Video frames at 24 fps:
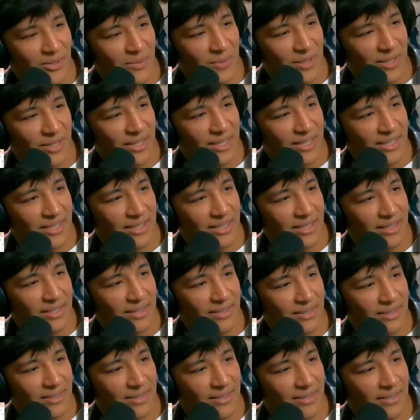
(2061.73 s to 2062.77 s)
Oh yes.
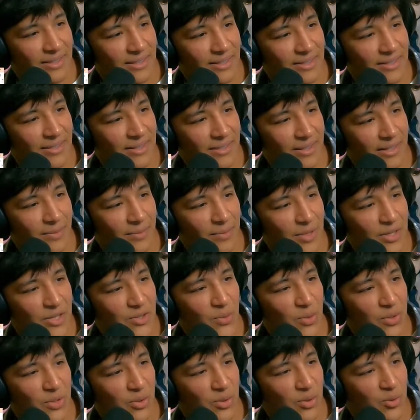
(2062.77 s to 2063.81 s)

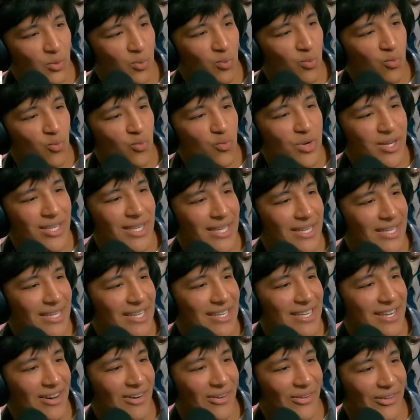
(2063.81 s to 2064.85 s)
This one looks really
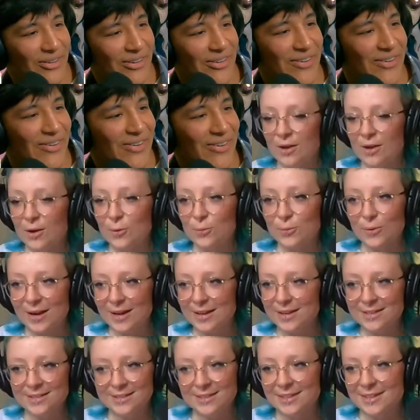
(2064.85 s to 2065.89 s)
detailed.
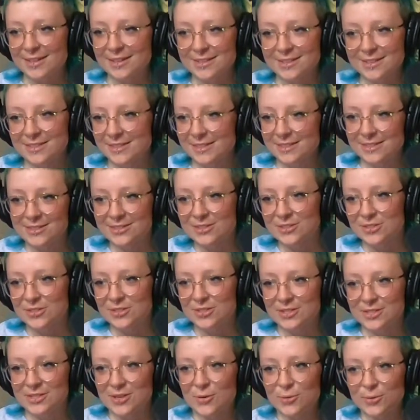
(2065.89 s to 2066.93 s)
Right? Like,
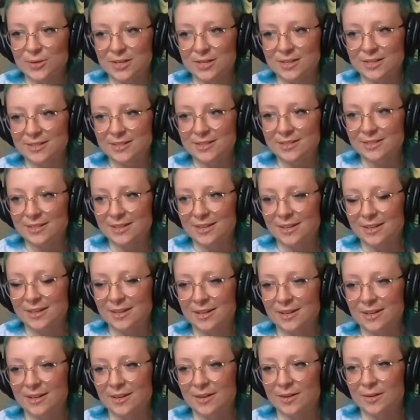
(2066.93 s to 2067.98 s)
just so good.
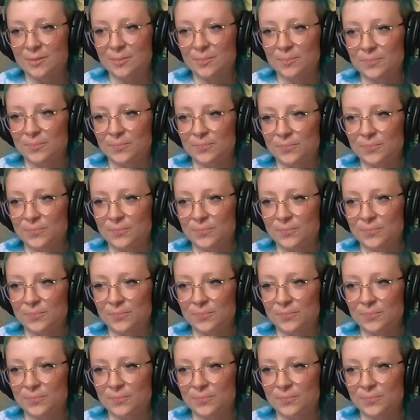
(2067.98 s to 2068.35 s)
And